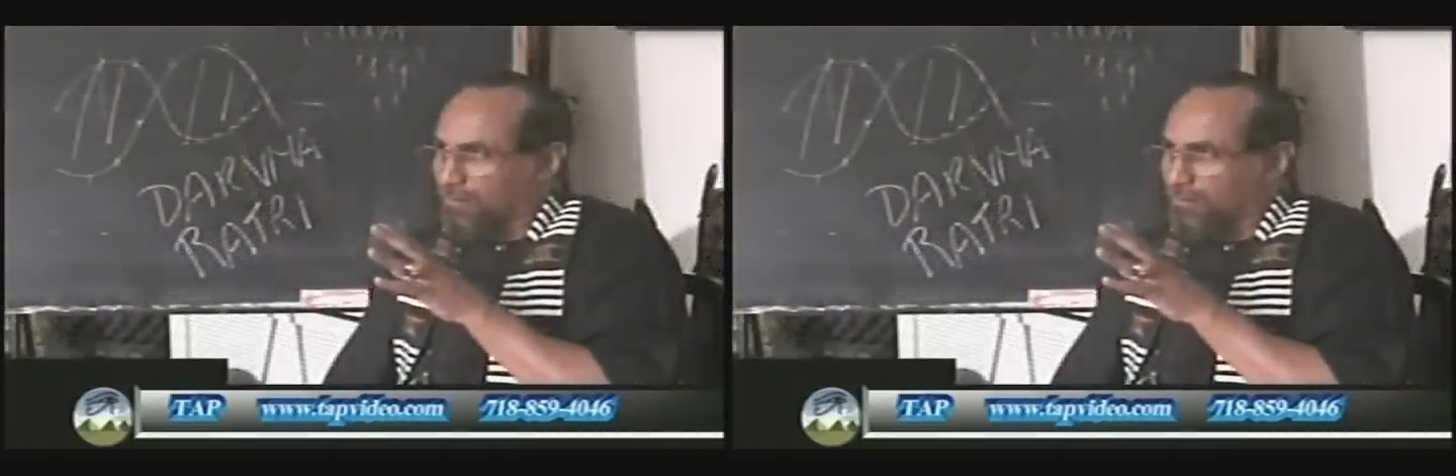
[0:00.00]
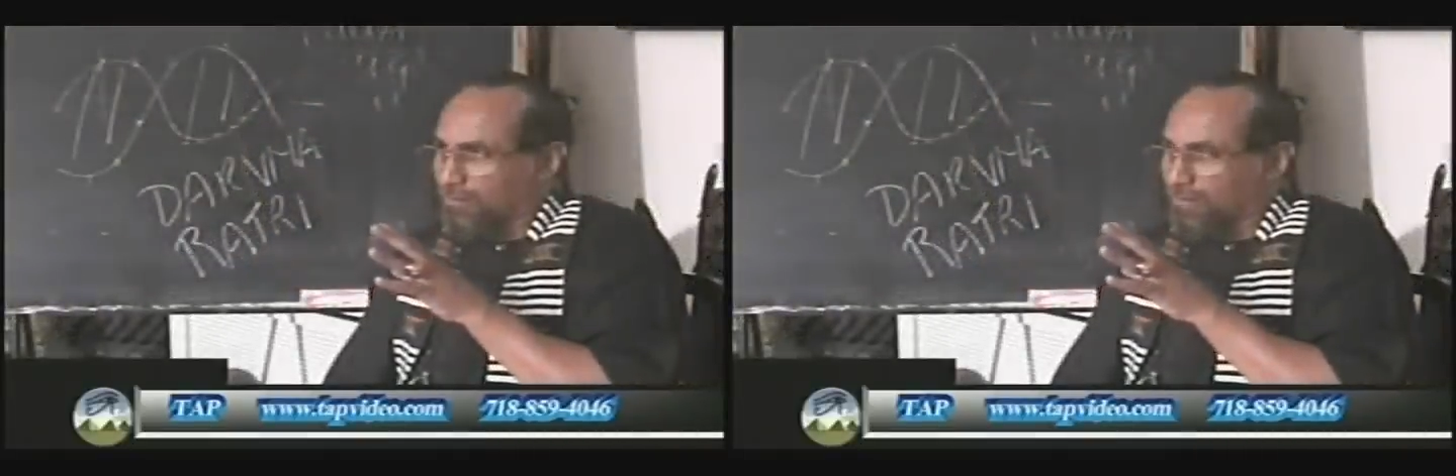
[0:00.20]

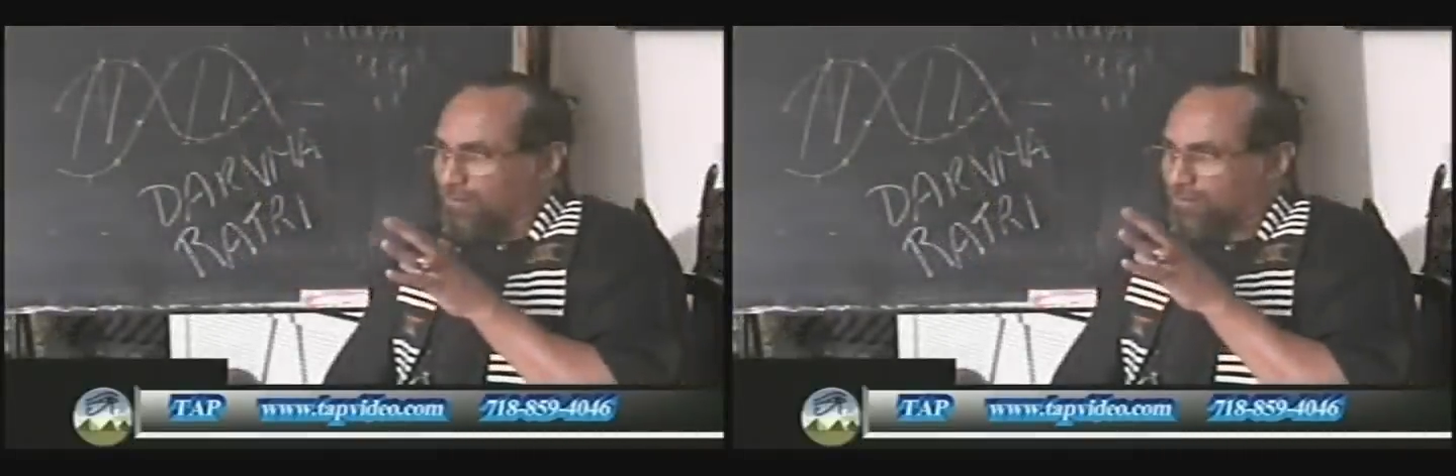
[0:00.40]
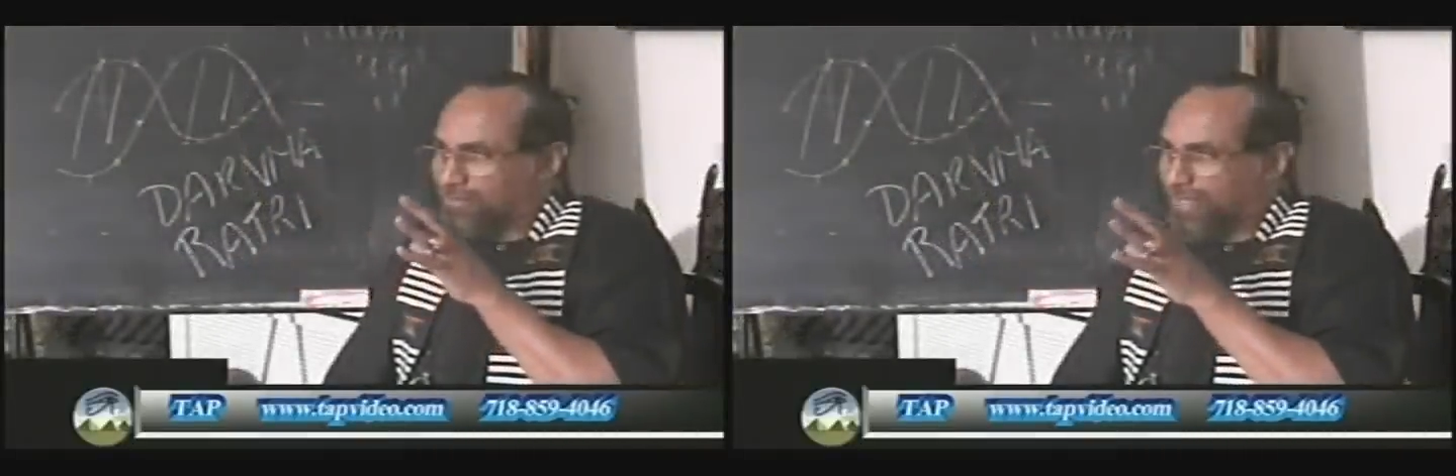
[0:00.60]

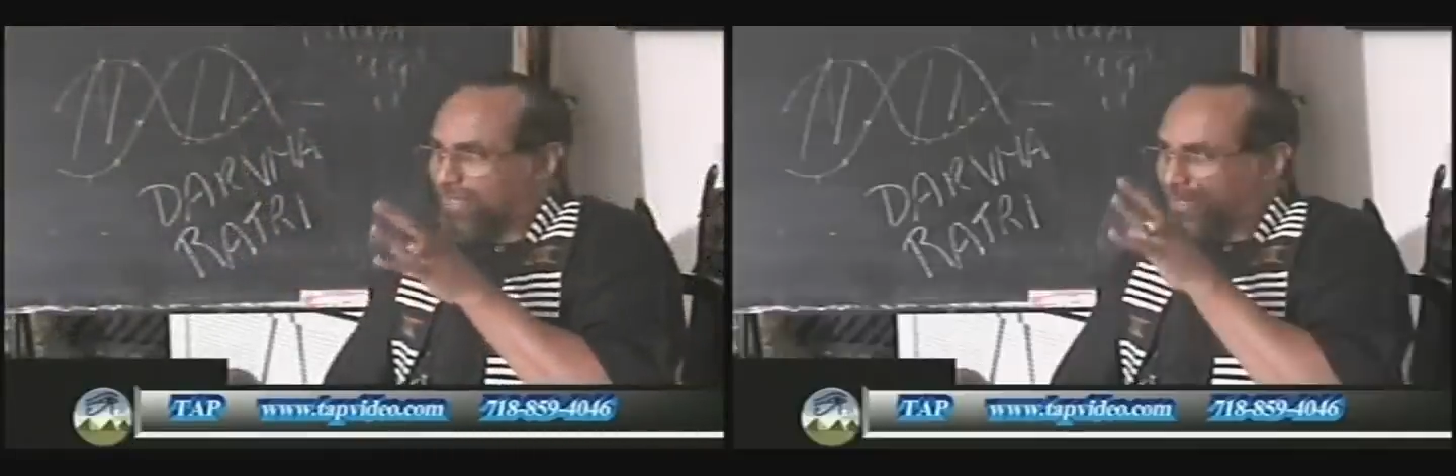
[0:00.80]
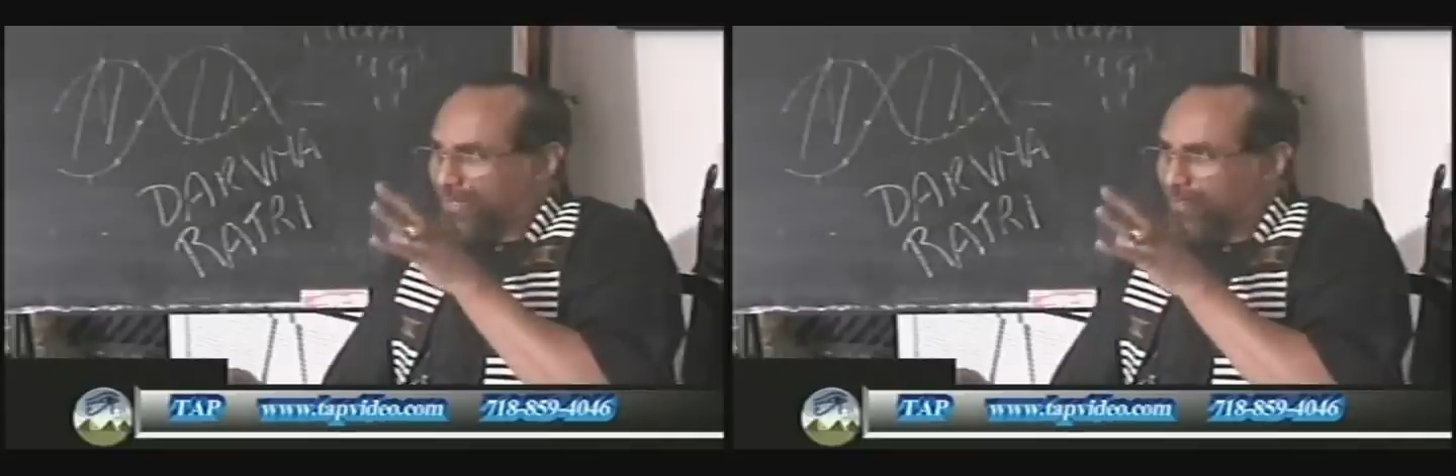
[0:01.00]
because they
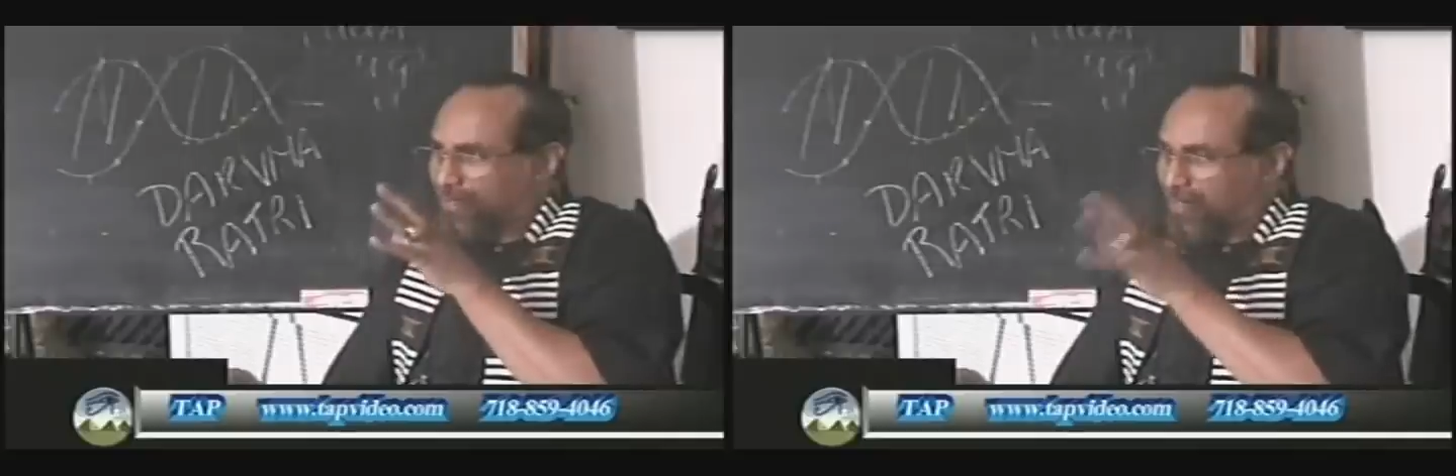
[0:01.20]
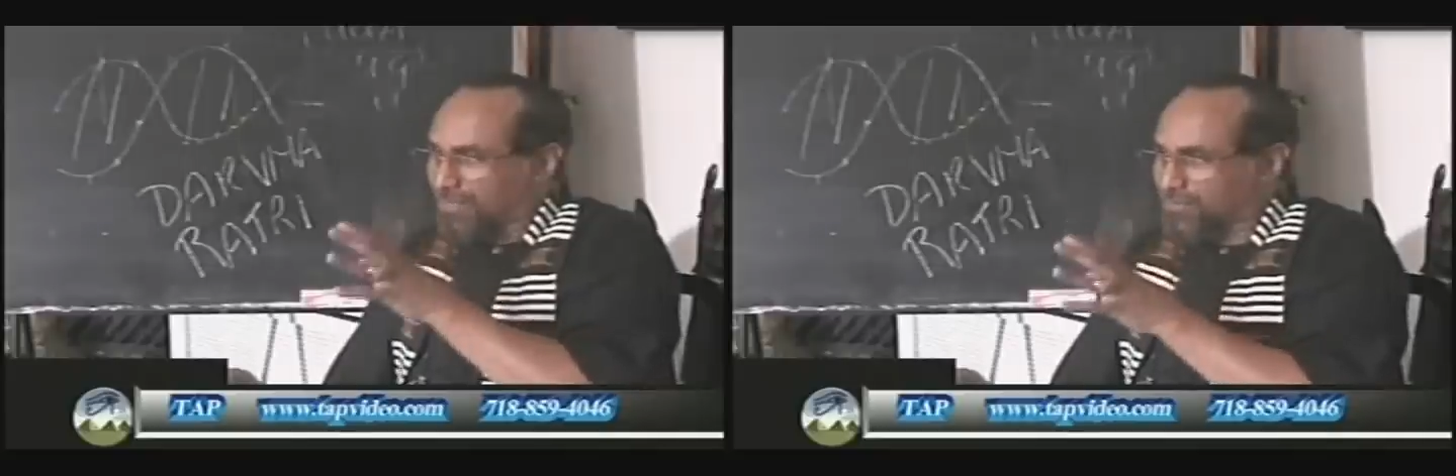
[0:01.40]
are
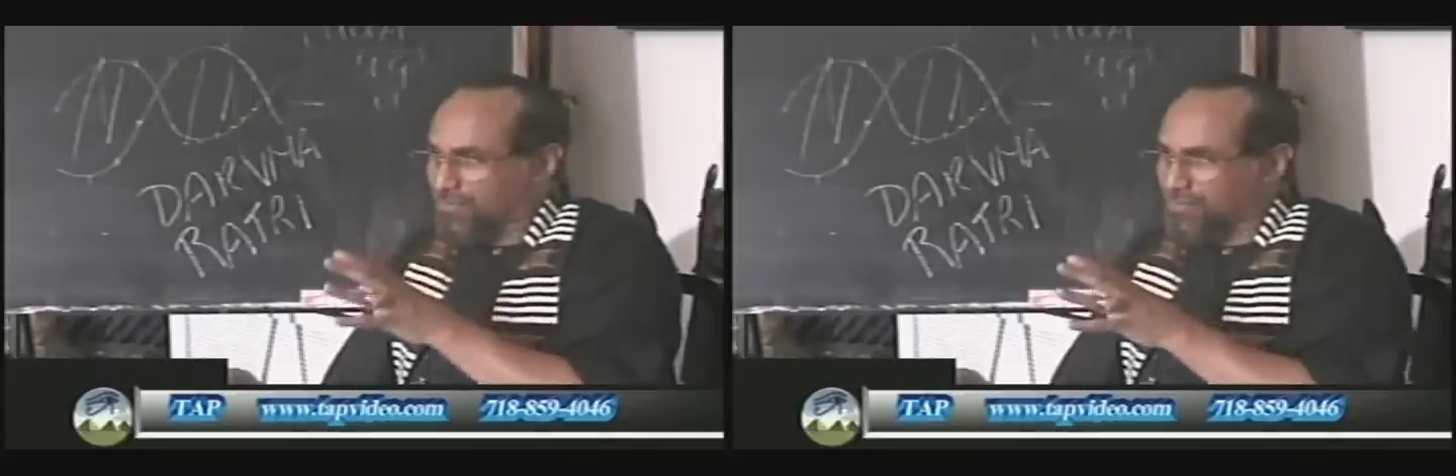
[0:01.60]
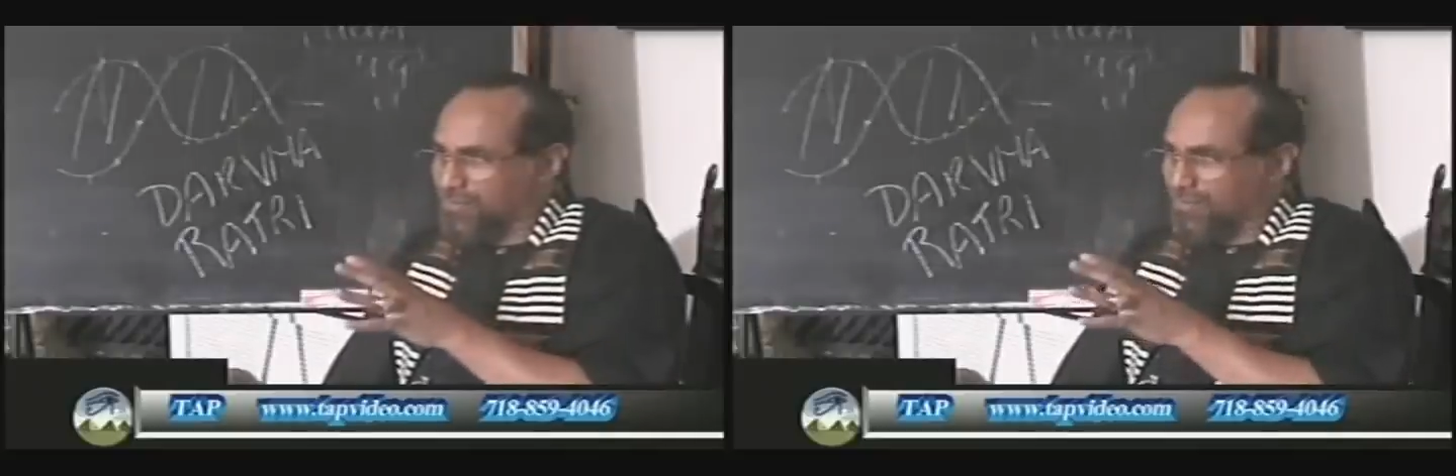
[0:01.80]

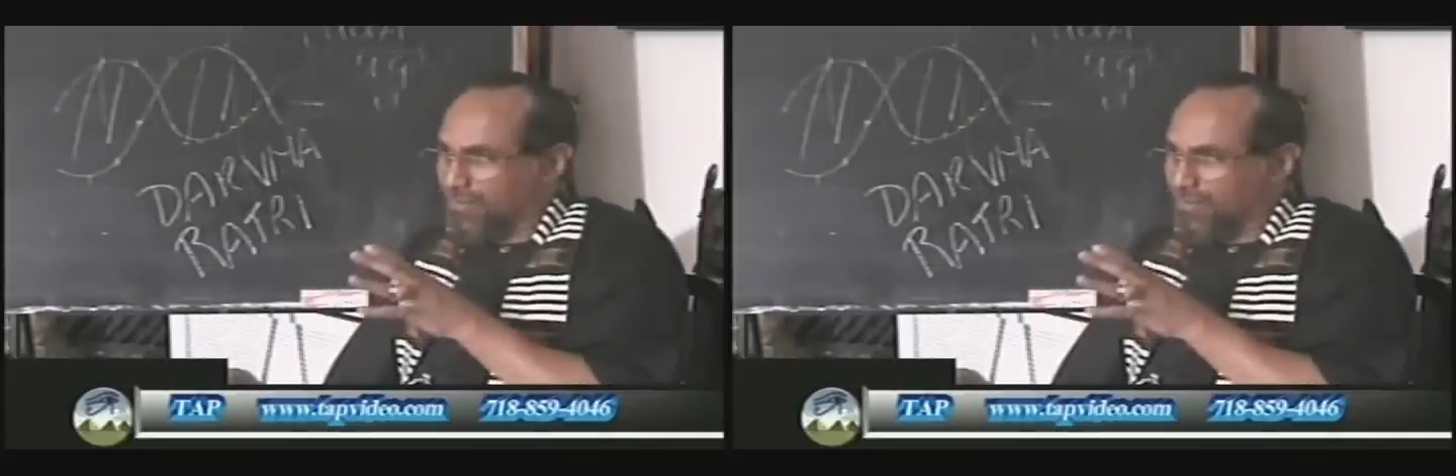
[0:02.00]
conscious